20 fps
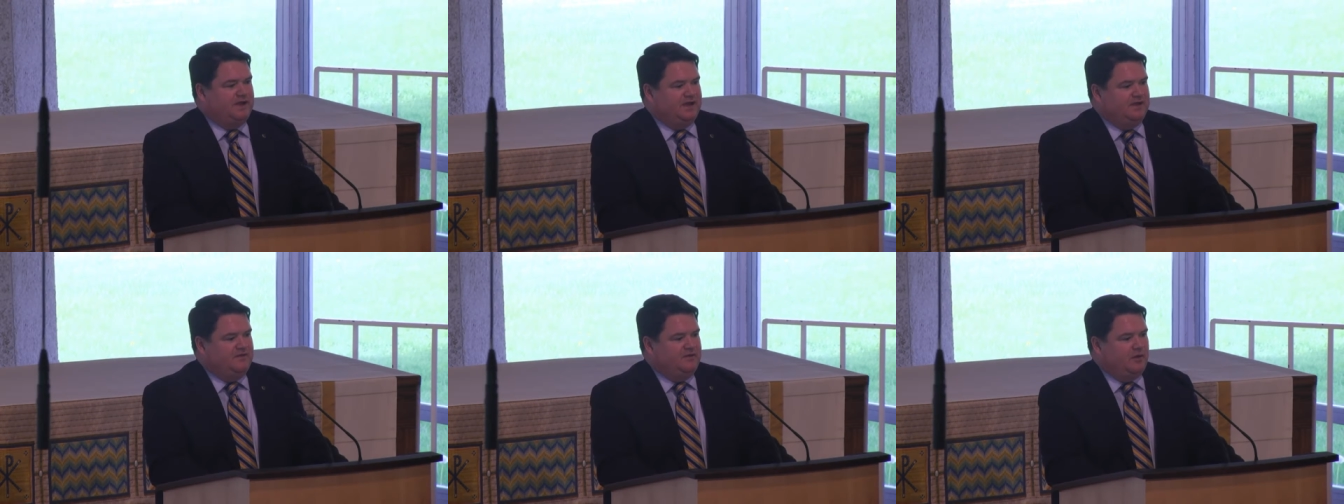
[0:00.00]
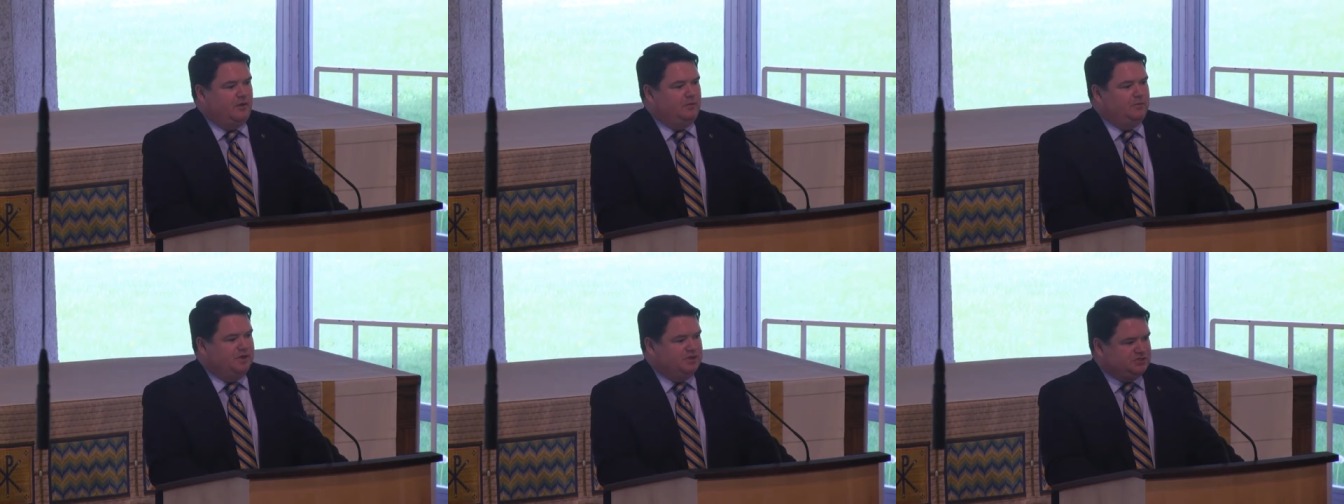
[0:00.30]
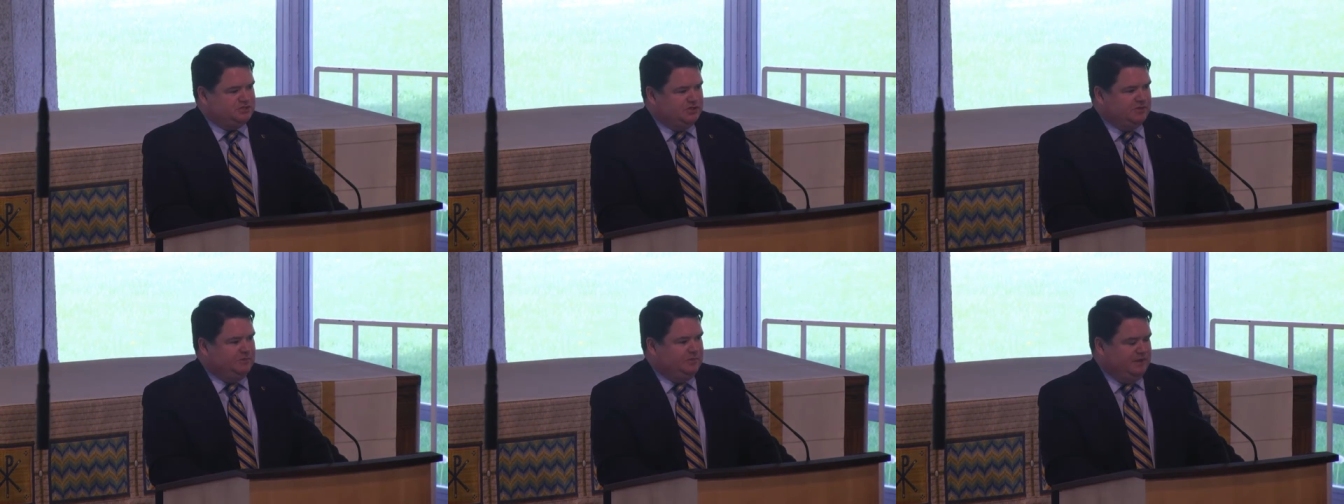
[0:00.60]
in their
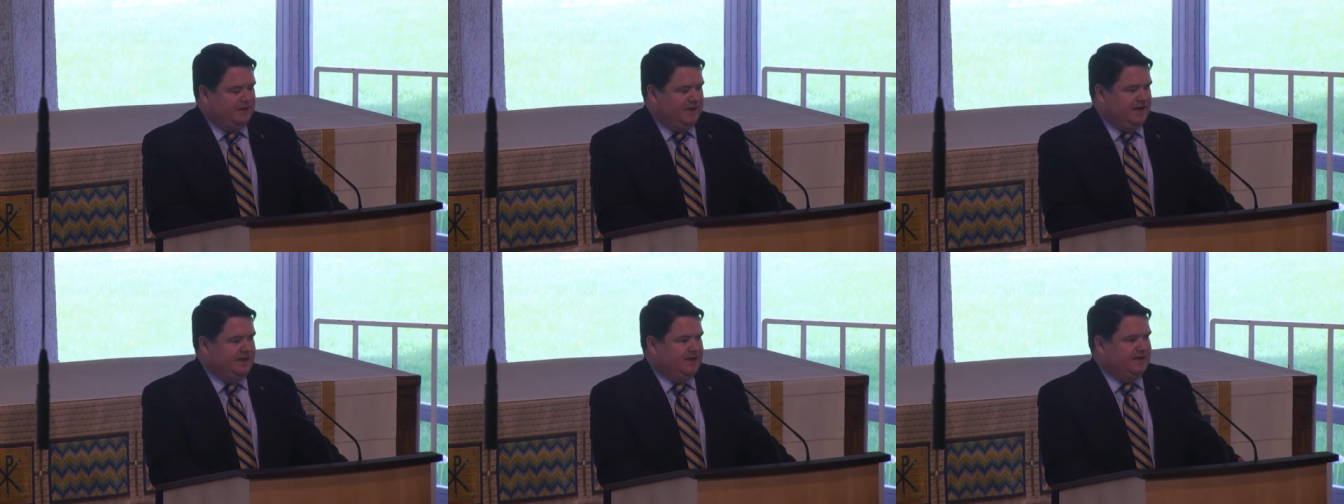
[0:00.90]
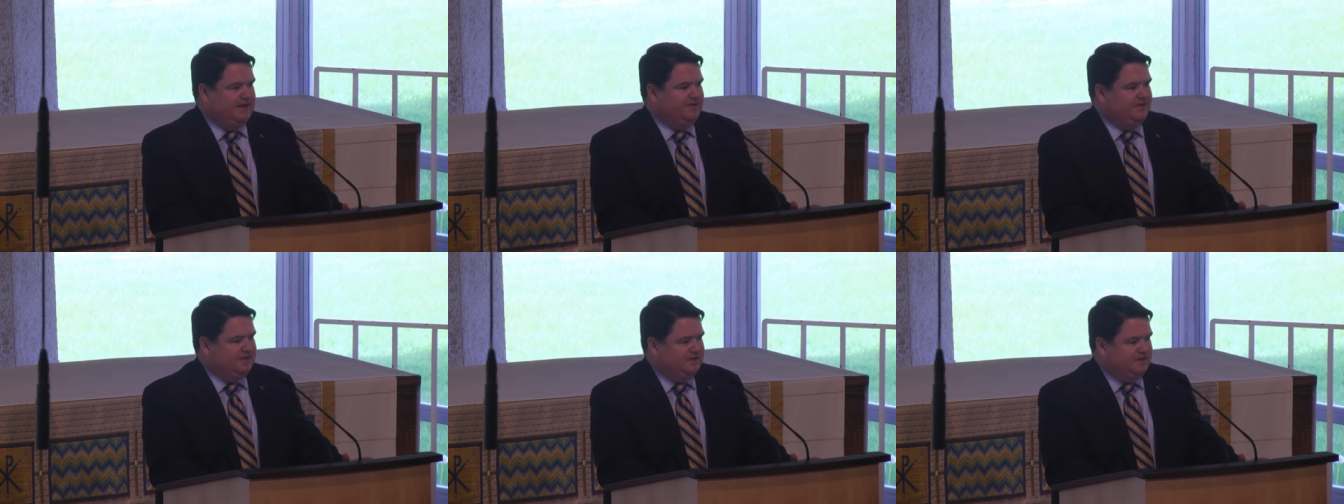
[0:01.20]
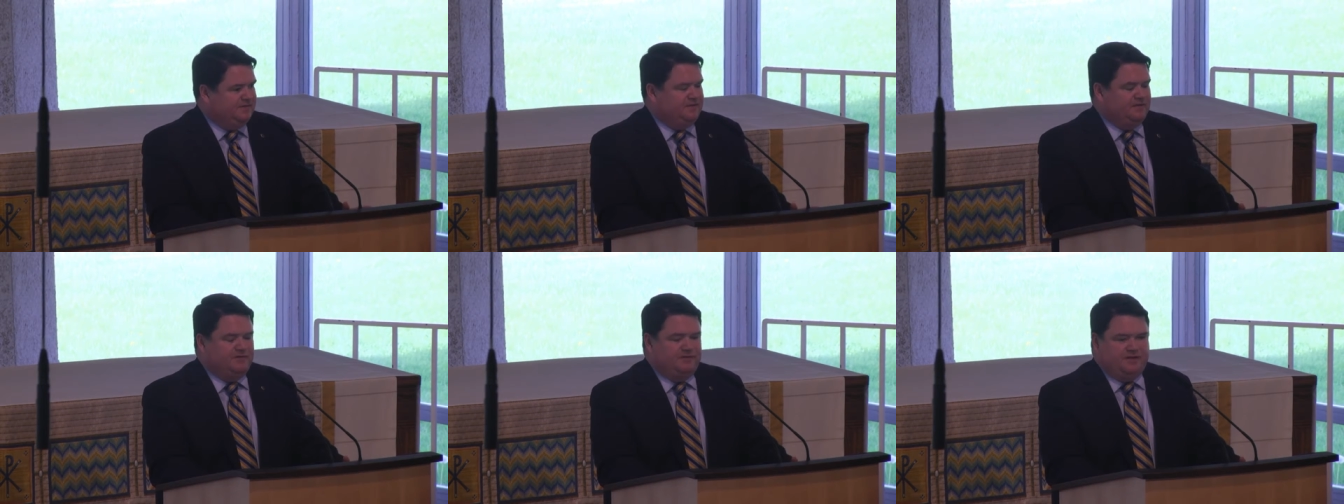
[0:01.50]
mission planning and the
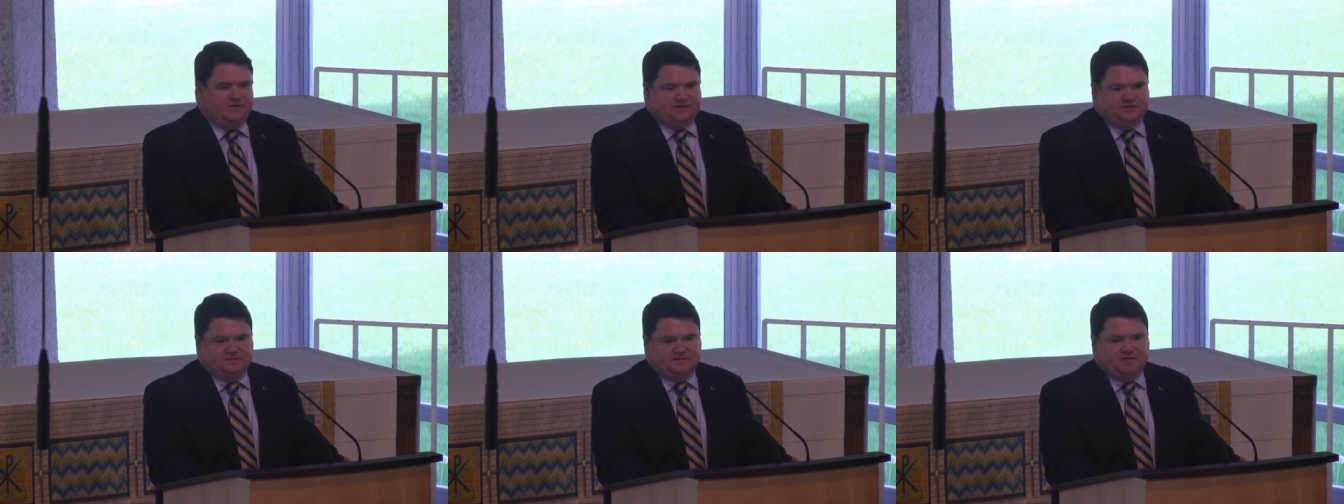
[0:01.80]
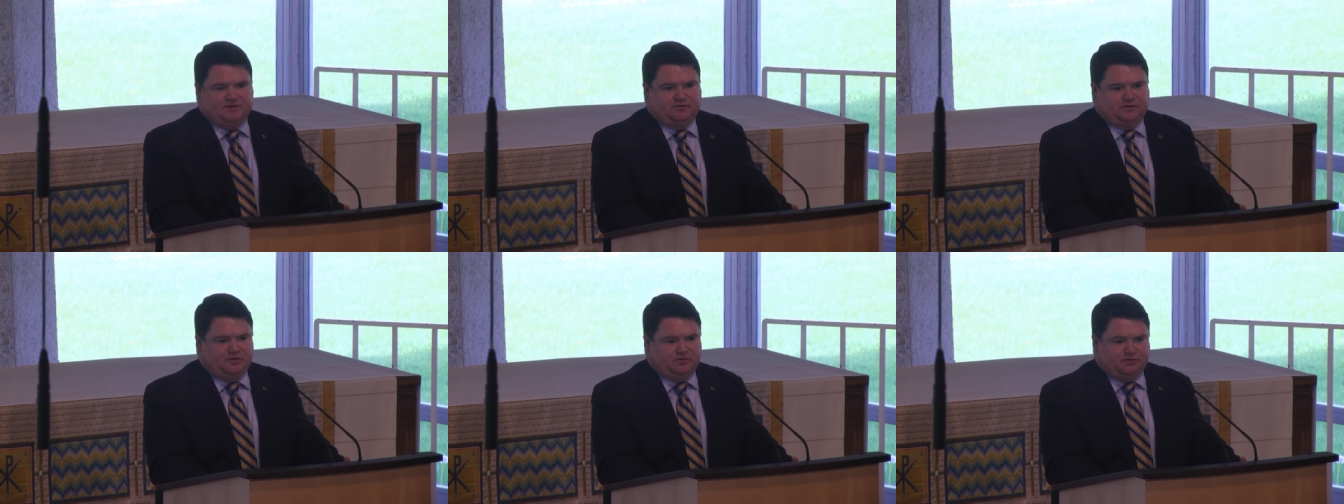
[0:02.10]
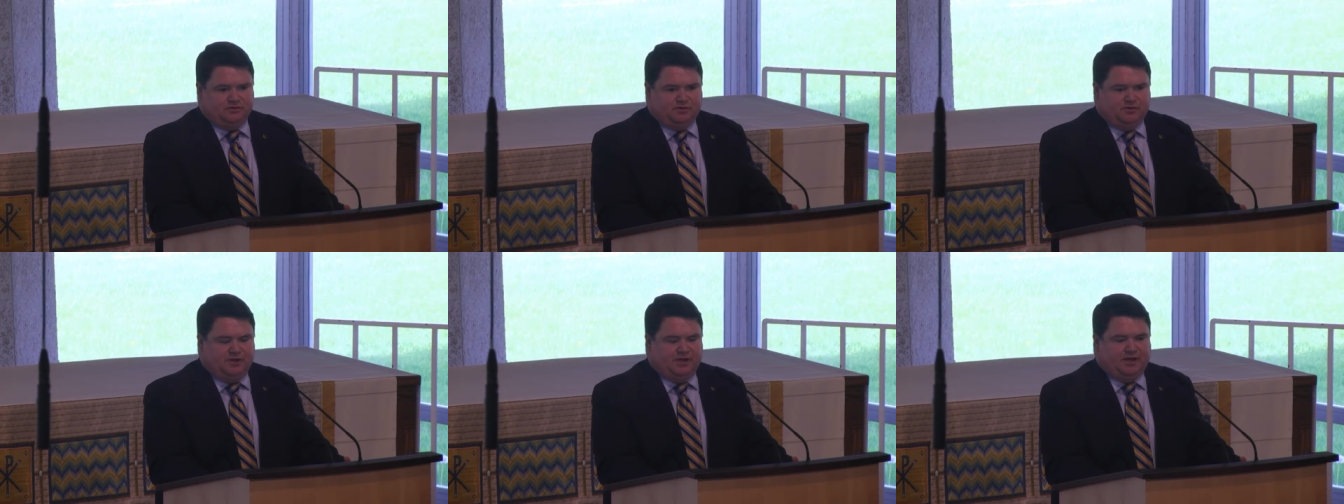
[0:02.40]
different things that they're
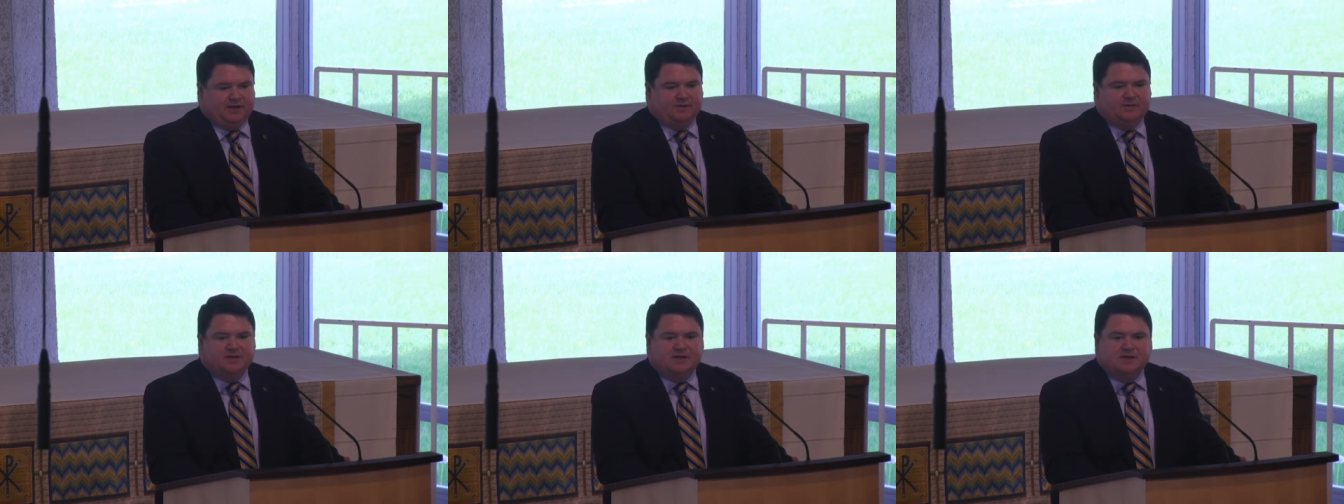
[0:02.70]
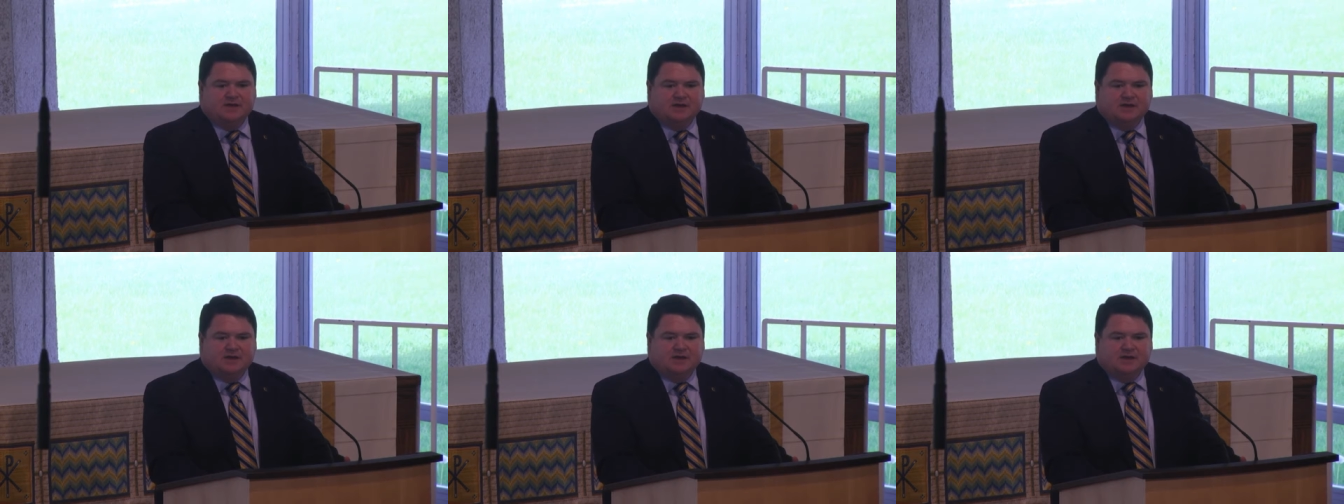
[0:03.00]
doing.